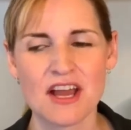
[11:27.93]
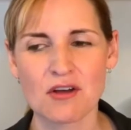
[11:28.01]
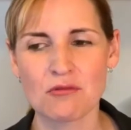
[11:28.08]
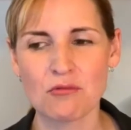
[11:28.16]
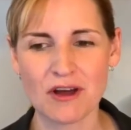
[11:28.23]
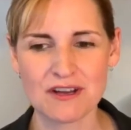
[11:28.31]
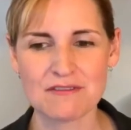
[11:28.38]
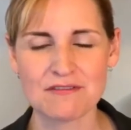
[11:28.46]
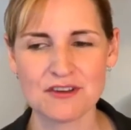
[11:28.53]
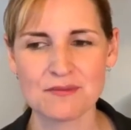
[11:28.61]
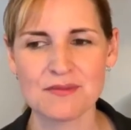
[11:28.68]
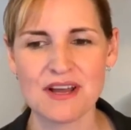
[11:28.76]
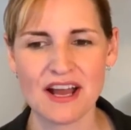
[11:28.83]
One of
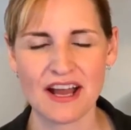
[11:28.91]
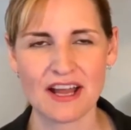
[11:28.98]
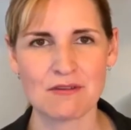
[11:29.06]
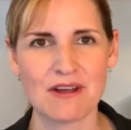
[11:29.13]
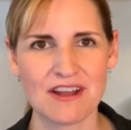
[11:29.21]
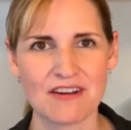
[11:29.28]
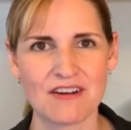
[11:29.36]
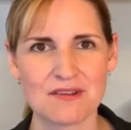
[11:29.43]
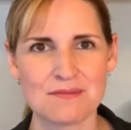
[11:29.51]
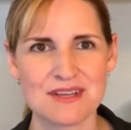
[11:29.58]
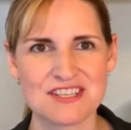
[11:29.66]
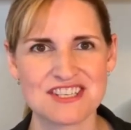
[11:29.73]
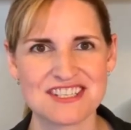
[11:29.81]
them I went on a
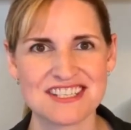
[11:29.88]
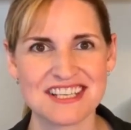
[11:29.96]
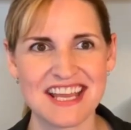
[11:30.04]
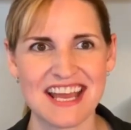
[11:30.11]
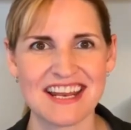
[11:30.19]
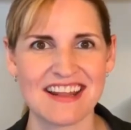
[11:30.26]
mission to get,